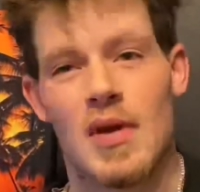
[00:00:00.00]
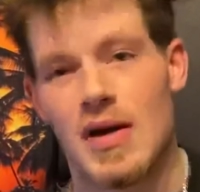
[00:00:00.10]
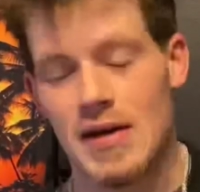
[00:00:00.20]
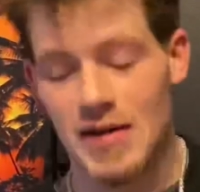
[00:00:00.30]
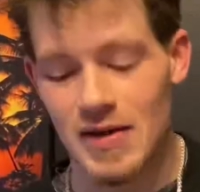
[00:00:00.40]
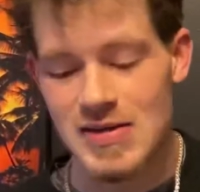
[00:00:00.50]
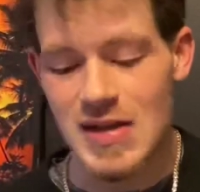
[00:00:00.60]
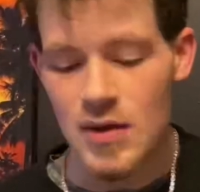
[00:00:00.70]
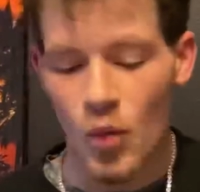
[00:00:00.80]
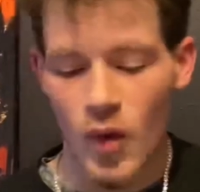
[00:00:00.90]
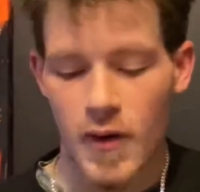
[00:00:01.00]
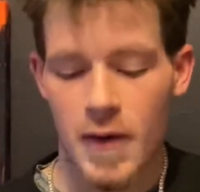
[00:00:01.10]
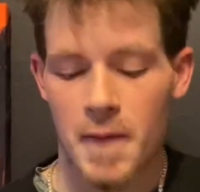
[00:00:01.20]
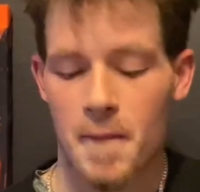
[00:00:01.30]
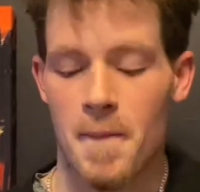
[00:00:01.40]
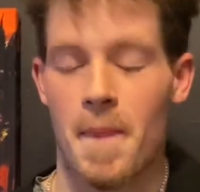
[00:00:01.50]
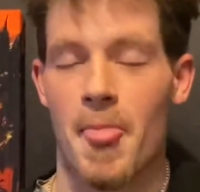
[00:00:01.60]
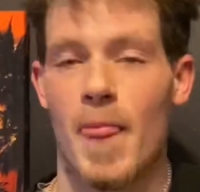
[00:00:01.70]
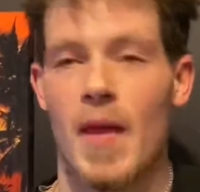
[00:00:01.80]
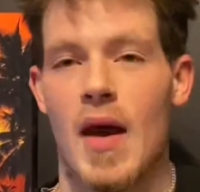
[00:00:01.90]
a team where
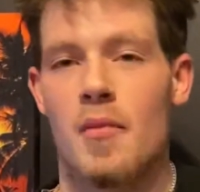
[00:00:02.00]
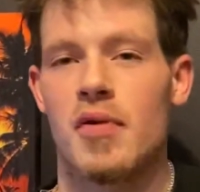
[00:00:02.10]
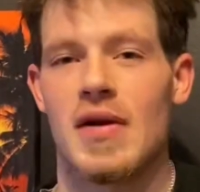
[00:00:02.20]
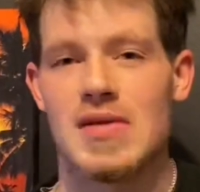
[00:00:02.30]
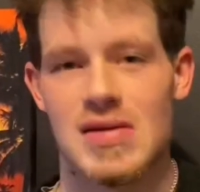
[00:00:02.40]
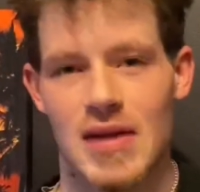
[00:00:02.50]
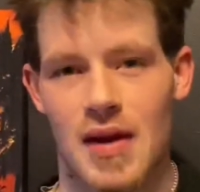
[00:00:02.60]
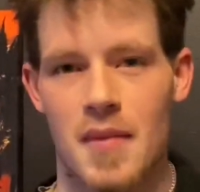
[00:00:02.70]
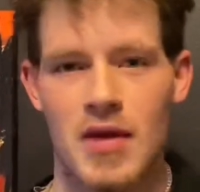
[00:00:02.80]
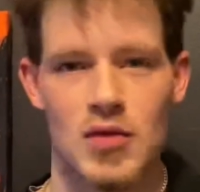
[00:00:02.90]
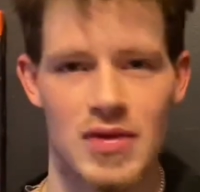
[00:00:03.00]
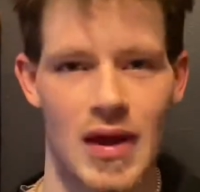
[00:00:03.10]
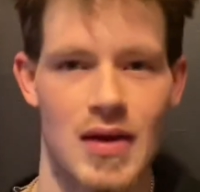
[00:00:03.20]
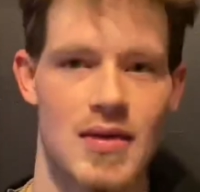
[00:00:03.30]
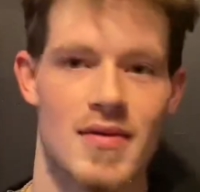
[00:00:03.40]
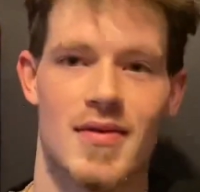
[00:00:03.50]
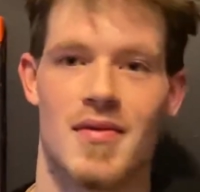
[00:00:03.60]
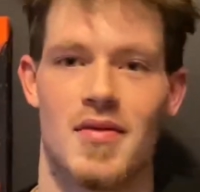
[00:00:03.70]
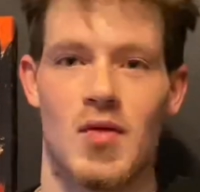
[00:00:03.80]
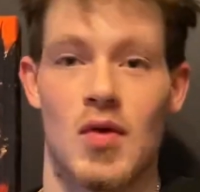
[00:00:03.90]
they have players like Emmanuel Dennis,
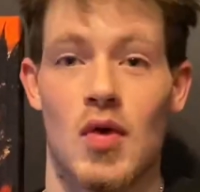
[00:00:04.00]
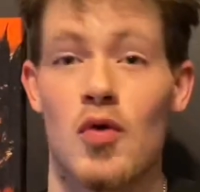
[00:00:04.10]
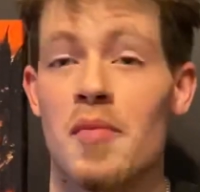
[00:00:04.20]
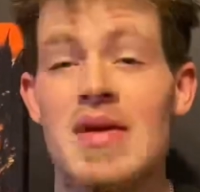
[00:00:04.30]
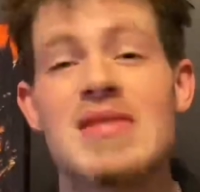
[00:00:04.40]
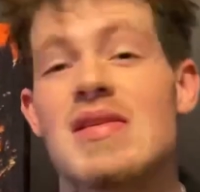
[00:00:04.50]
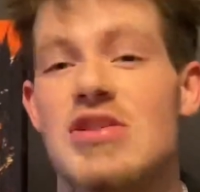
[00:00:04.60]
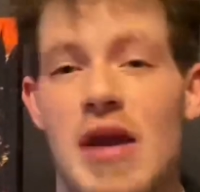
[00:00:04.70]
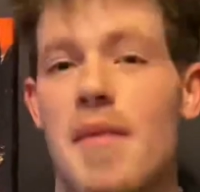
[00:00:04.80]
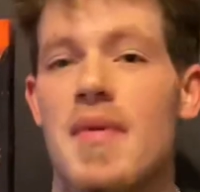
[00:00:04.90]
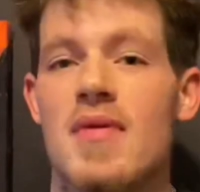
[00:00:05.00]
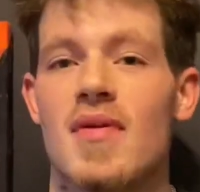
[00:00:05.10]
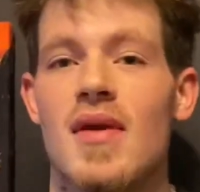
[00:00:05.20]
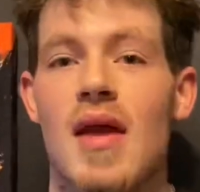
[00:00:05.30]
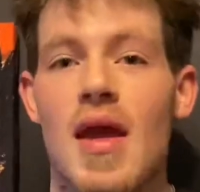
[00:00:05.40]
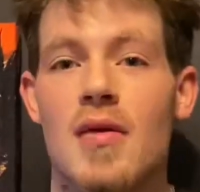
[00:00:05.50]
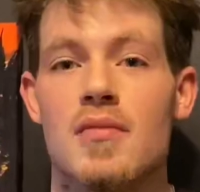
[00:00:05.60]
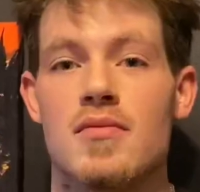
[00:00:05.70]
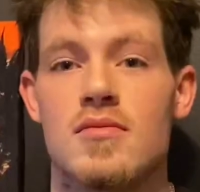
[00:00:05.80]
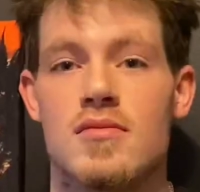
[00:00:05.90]
who missed the Champions League game
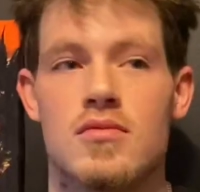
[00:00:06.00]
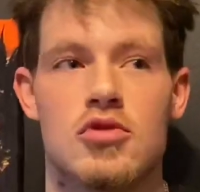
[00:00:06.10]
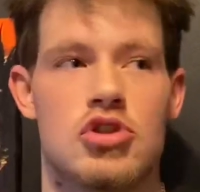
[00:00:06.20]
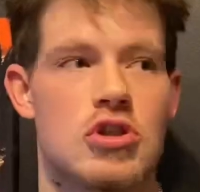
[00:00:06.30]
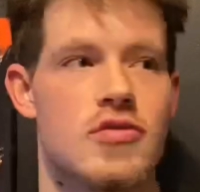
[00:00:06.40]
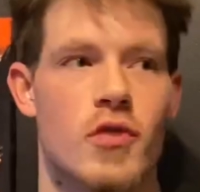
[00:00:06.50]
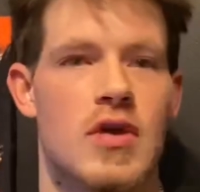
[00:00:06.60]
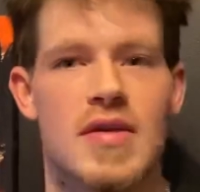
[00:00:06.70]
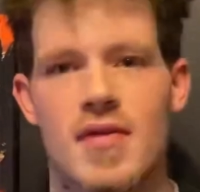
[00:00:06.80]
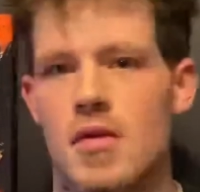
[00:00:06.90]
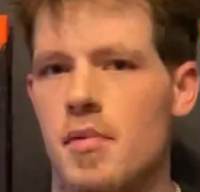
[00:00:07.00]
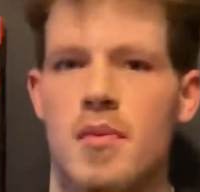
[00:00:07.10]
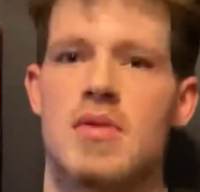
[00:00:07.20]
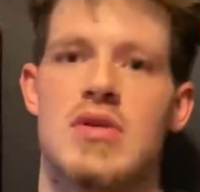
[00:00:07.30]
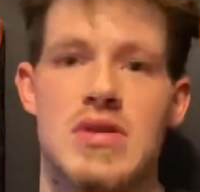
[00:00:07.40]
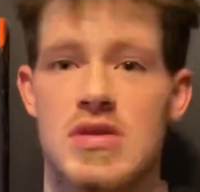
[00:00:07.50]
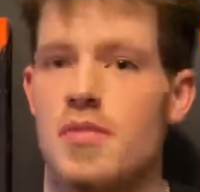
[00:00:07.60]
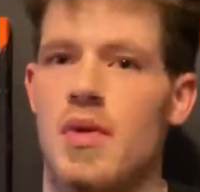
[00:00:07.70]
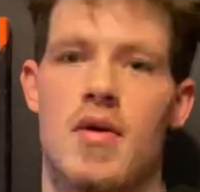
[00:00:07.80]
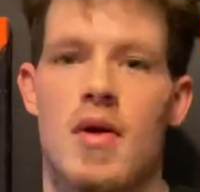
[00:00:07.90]
just for disciplinary